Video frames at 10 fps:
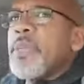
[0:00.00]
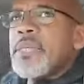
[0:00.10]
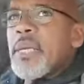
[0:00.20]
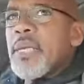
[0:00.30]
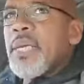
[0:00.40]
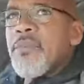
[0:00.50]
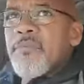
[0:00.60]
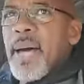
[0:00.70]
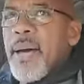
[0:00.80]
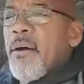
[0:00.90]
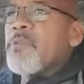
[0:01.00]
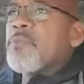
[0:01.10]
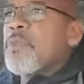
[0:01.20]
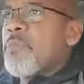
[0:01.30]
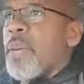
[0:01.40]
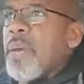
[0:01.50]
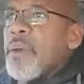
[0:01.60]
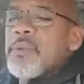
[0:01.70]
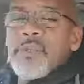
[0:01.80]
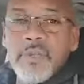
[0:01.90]
me to leave my house
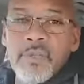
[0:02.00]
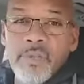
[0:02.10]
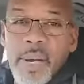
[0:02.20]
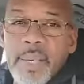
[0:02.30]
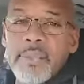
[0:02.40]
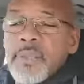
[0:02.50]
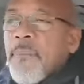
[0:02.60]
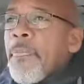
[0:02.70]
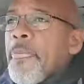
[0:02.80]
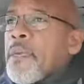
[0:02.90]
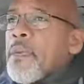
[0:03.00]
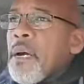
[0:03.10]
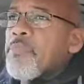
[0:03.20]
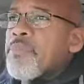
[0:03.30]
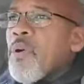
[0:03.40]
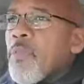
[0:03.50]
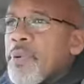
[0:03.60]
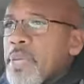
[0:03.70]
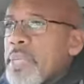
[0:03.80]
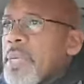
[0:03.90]
prepared, to dress
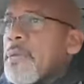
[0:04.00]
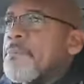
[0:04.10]
appropriately,